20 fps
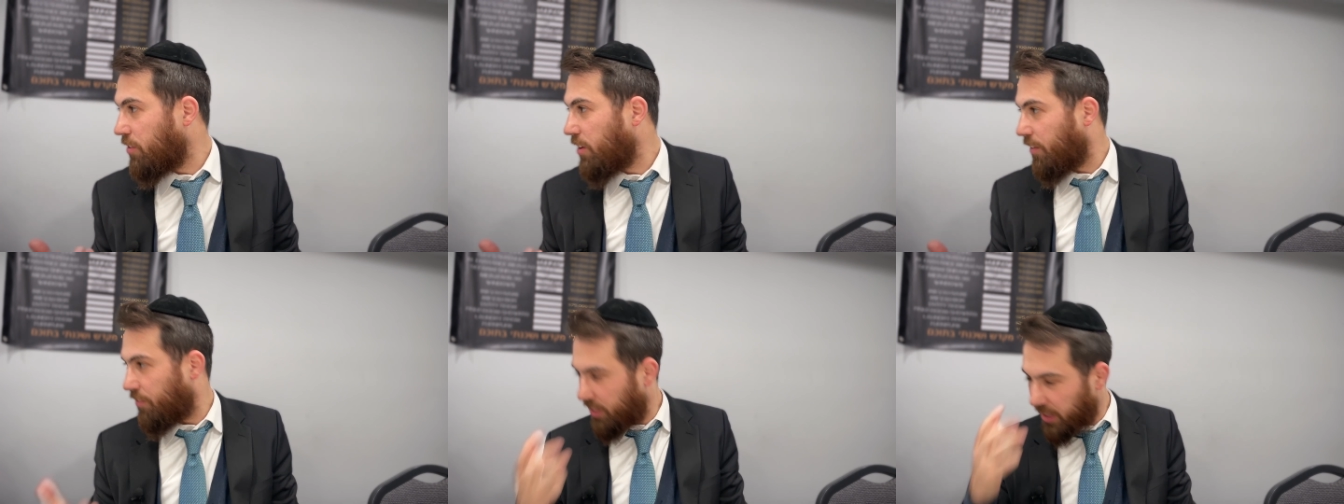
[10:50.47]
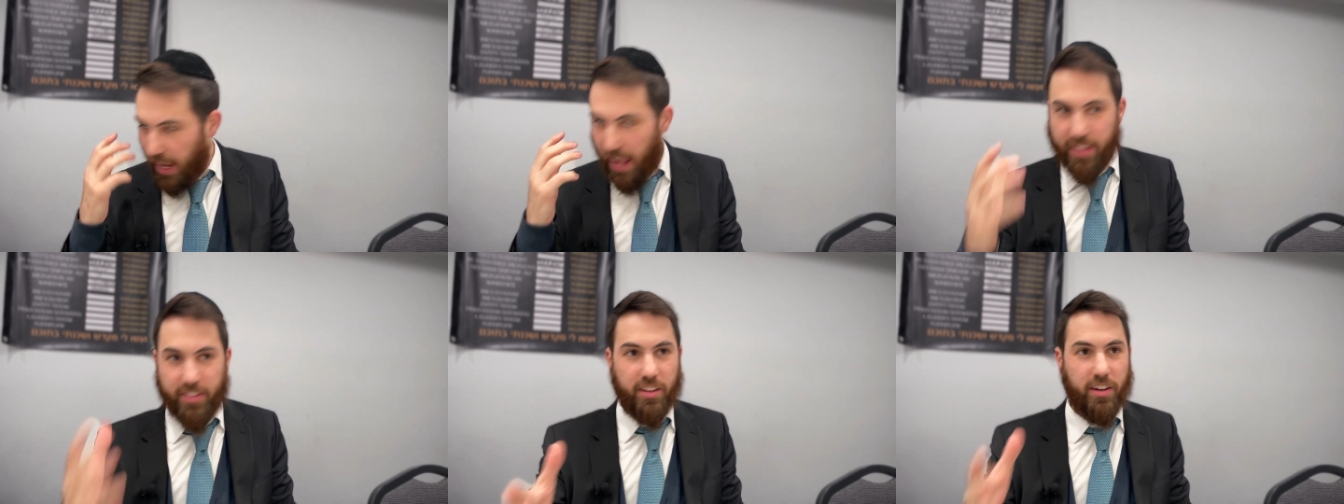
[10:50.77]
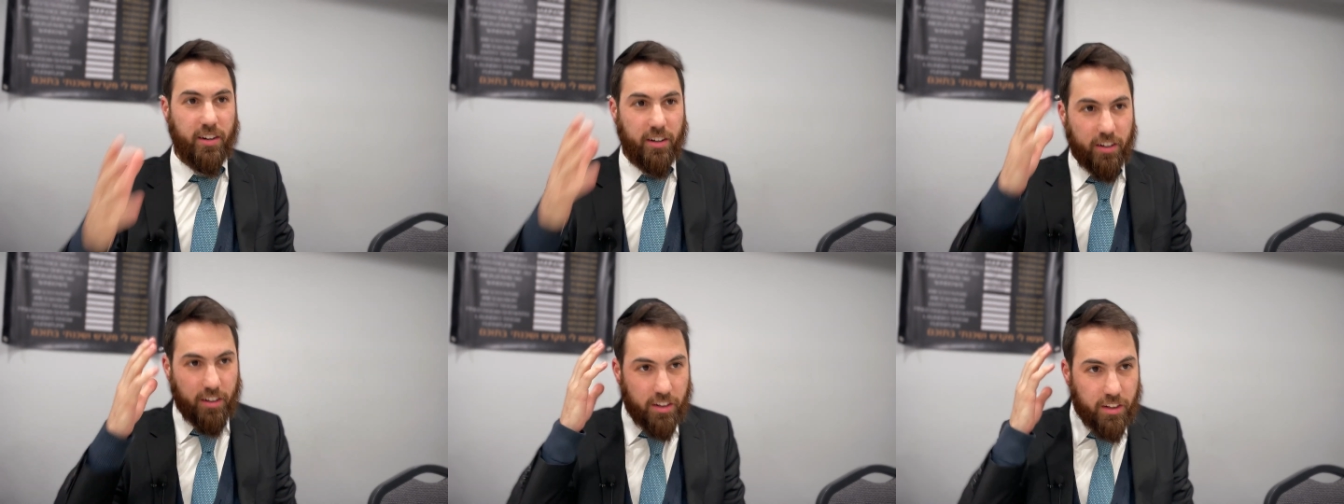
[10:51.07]
You have to get
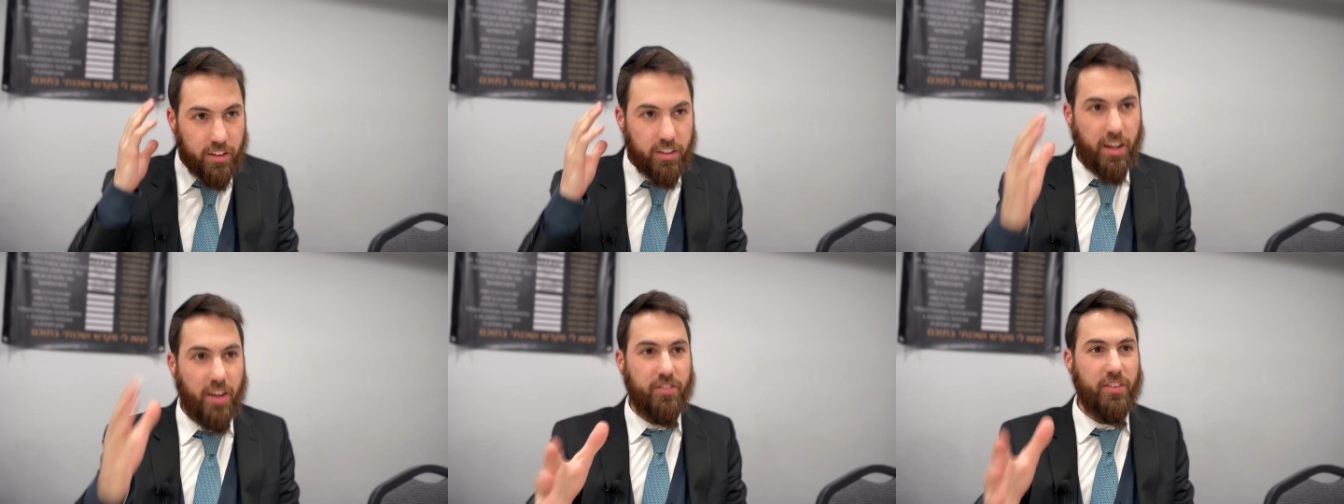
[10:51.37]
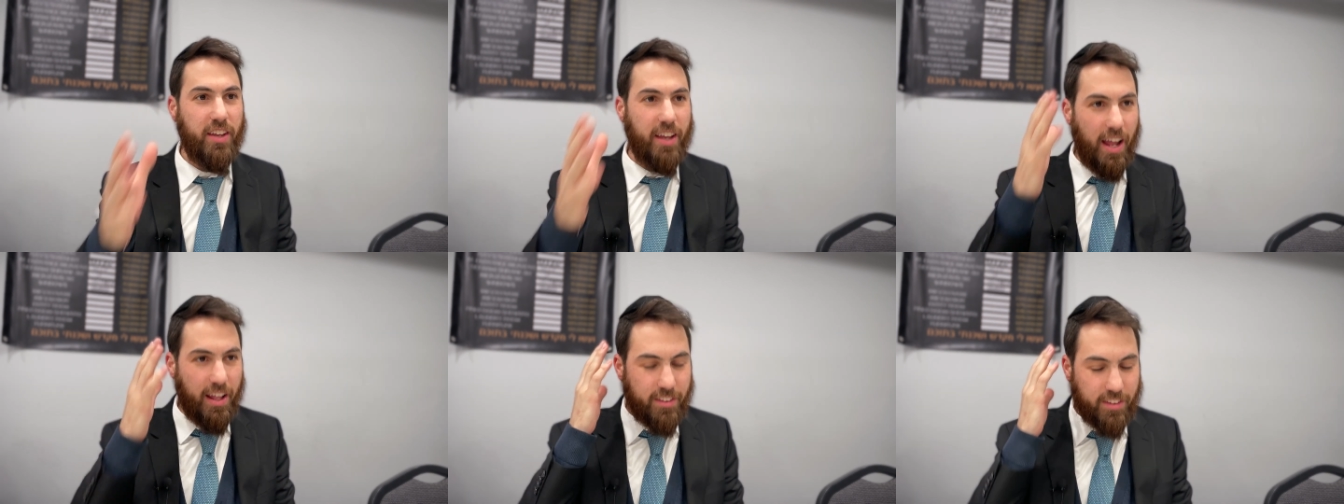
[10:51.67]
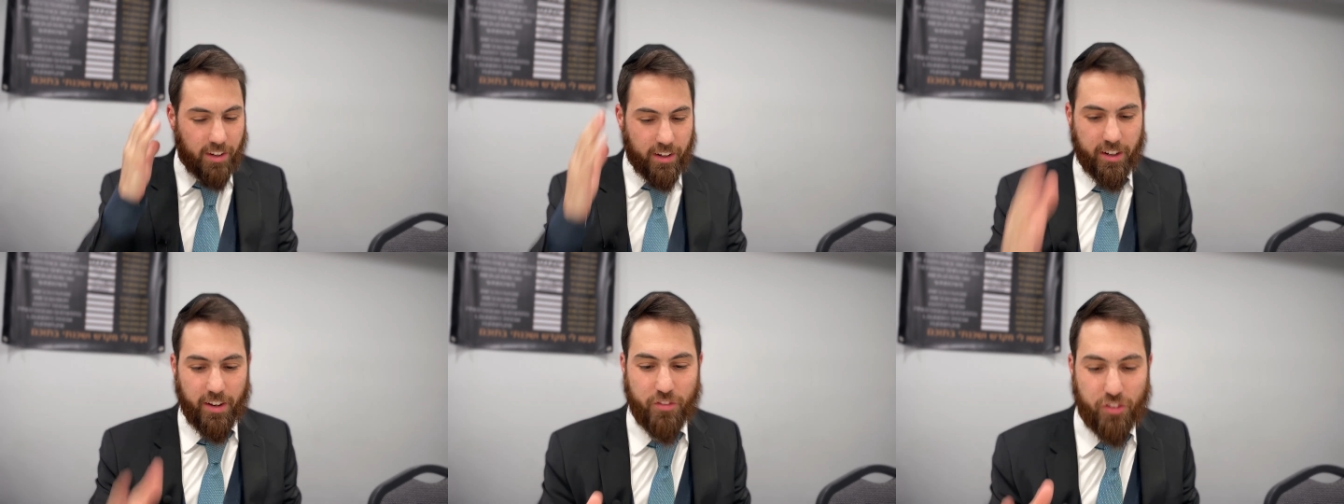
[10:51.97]
there. You have to get
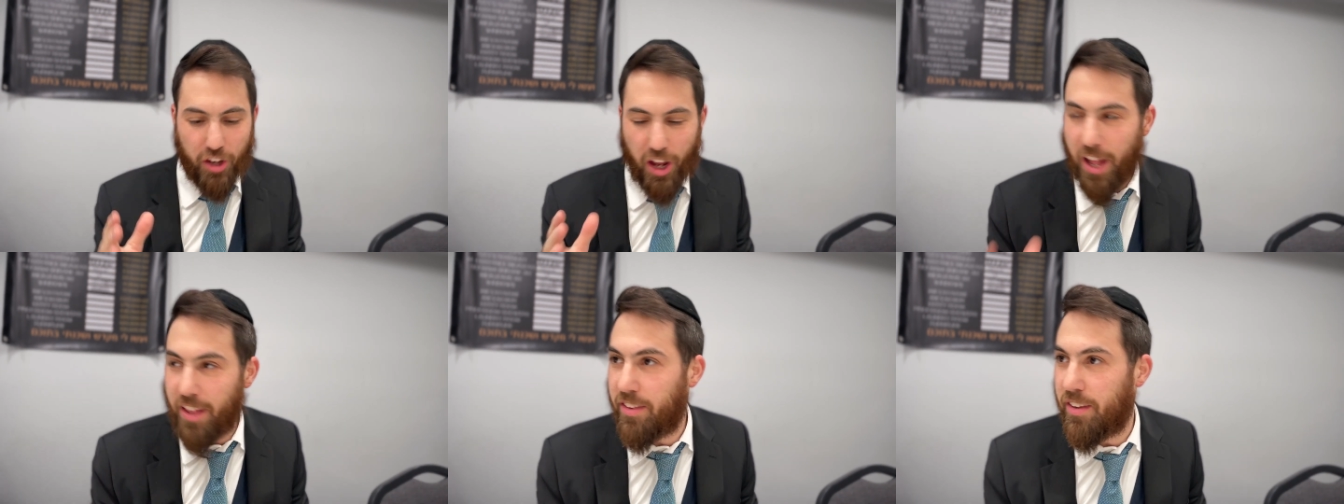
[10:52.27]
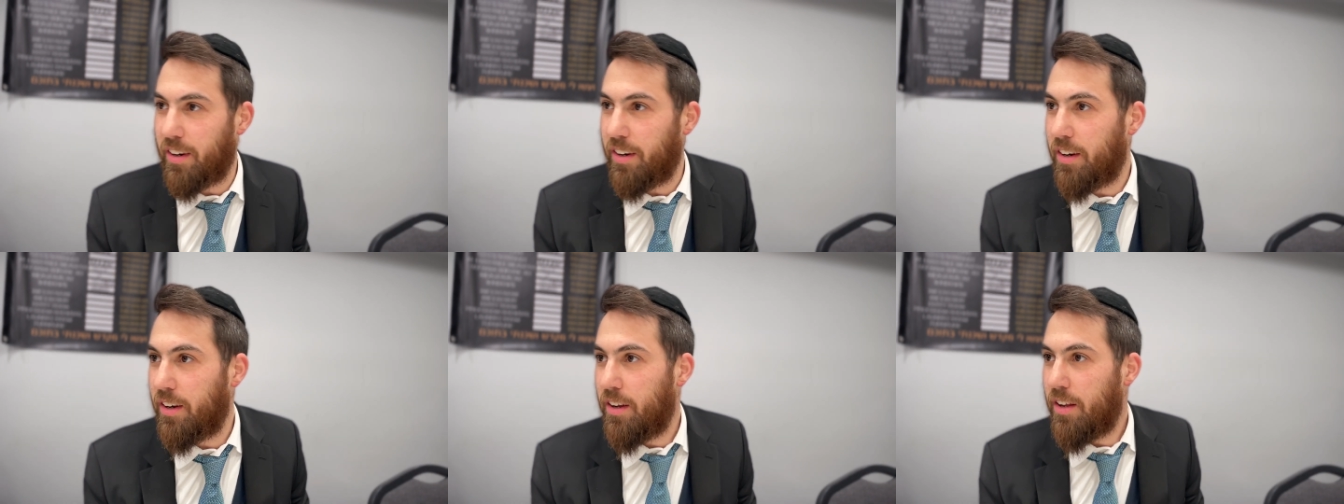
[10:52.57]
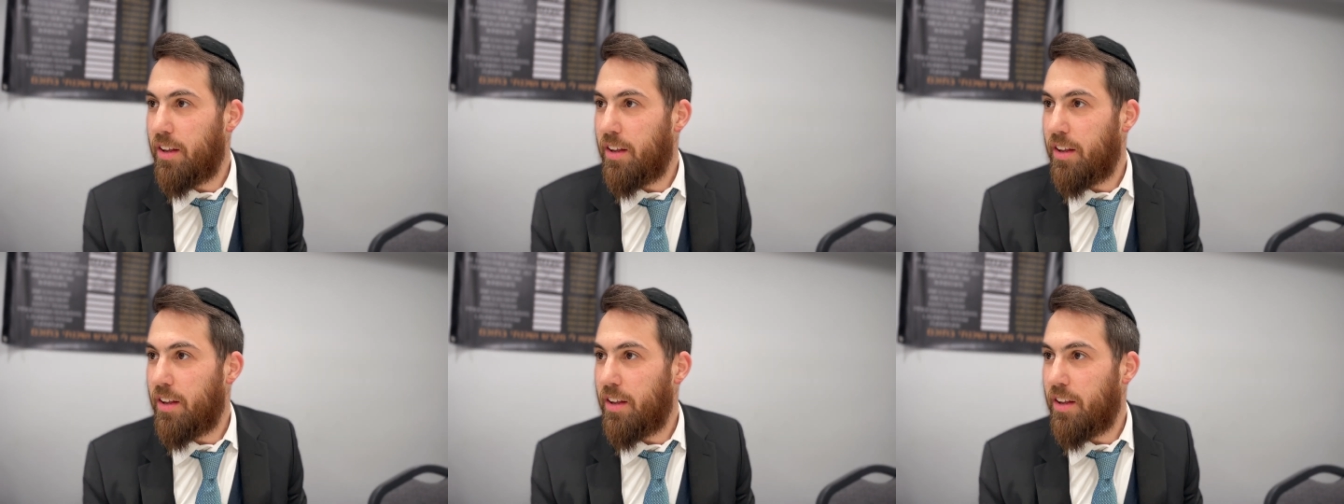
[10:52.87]
there. You have to get there. To